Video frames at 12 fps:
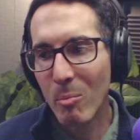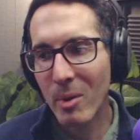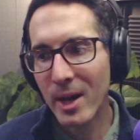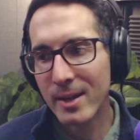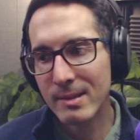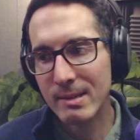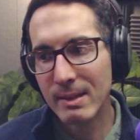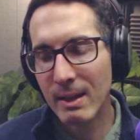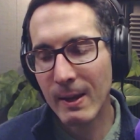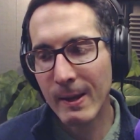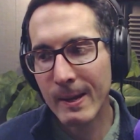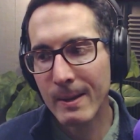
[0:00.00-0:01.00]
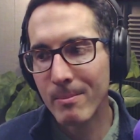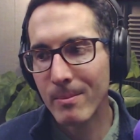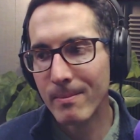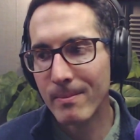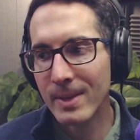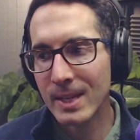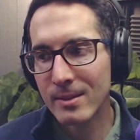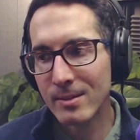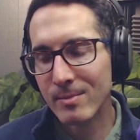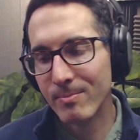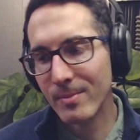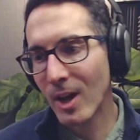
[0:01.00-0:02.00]
but,
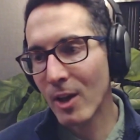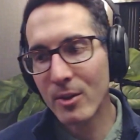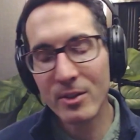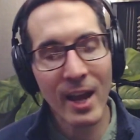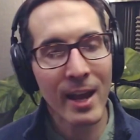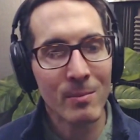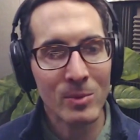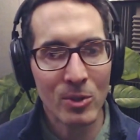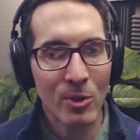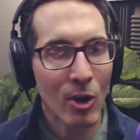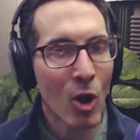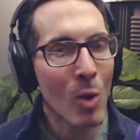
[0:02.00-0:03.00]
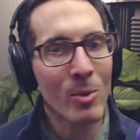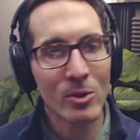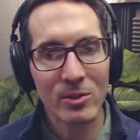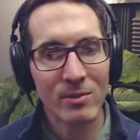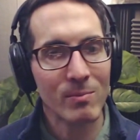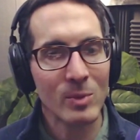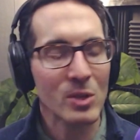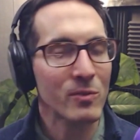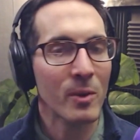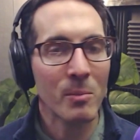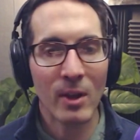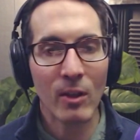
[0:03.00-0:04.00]
it's other times you can almost just
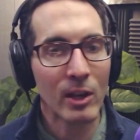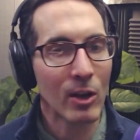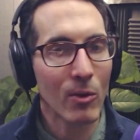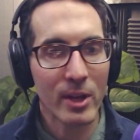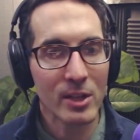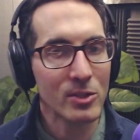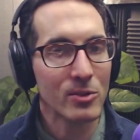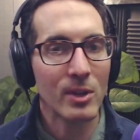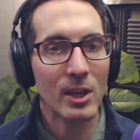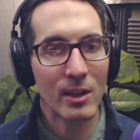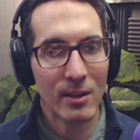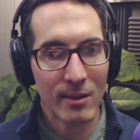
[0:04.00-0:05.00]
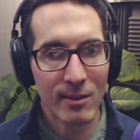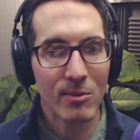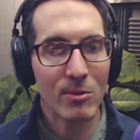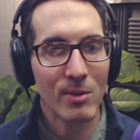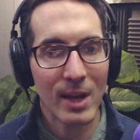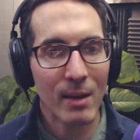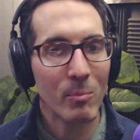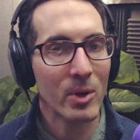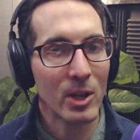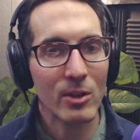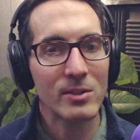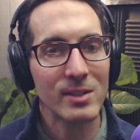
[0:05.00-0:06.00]
from the clinical history, you get a pretty
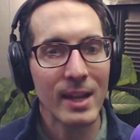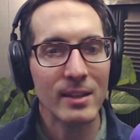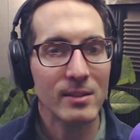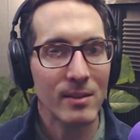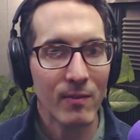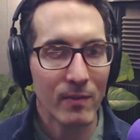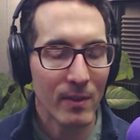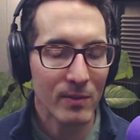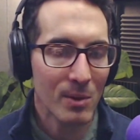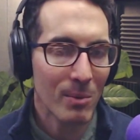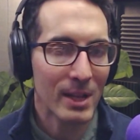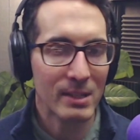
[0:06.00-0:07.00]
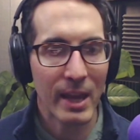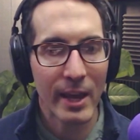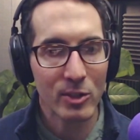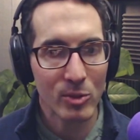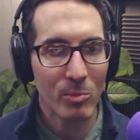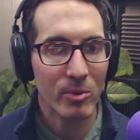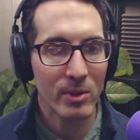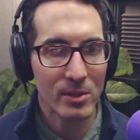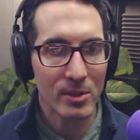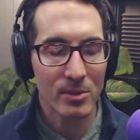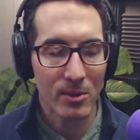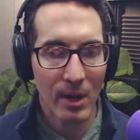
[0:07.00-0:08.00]
good sense if someone has
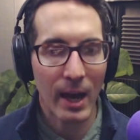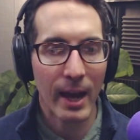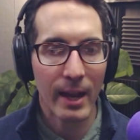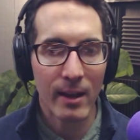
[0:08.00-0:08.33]
gastroparesis or not.